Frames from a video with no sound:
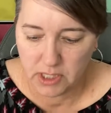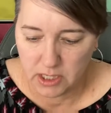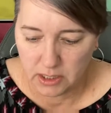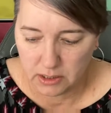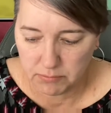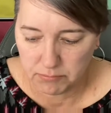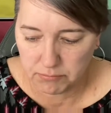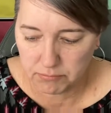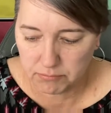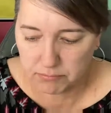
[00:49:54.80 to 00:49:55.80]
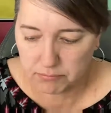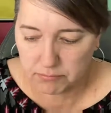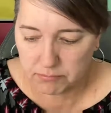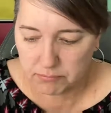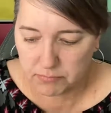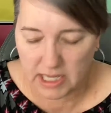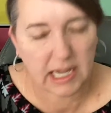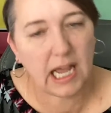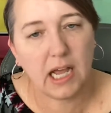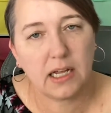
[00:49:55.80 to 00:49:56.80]
um, like,
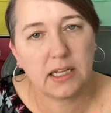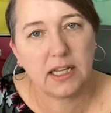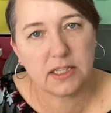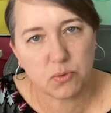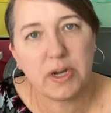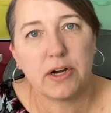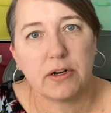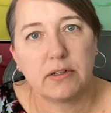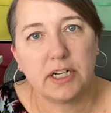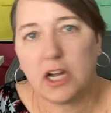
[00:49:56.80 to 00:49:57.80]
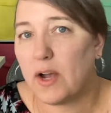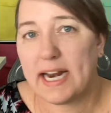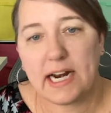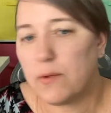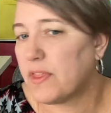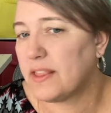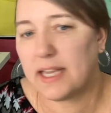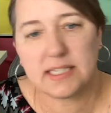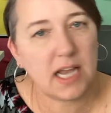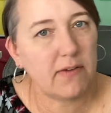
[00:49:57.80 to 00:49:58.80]
how it's weird, and I don't think
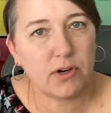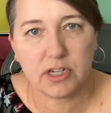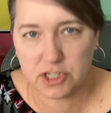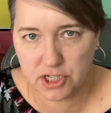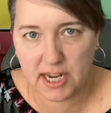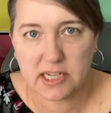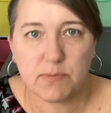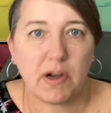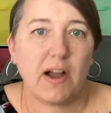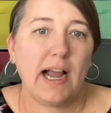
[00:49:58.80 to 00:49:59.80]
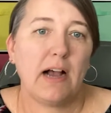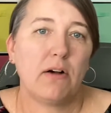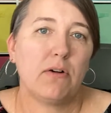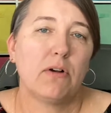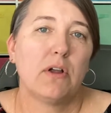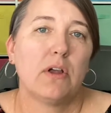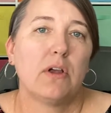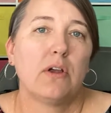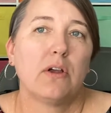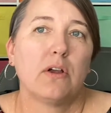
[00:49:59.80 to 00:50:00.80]
that's ever gonna change about how
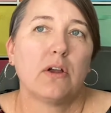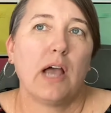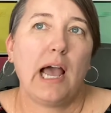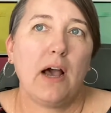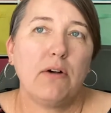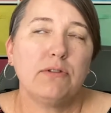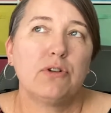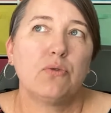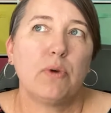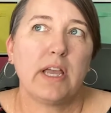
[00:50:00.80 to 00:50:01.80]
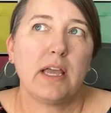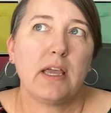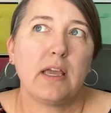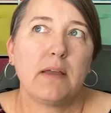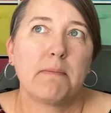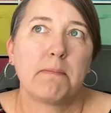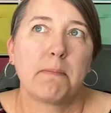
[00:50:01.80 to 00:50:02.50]
do we,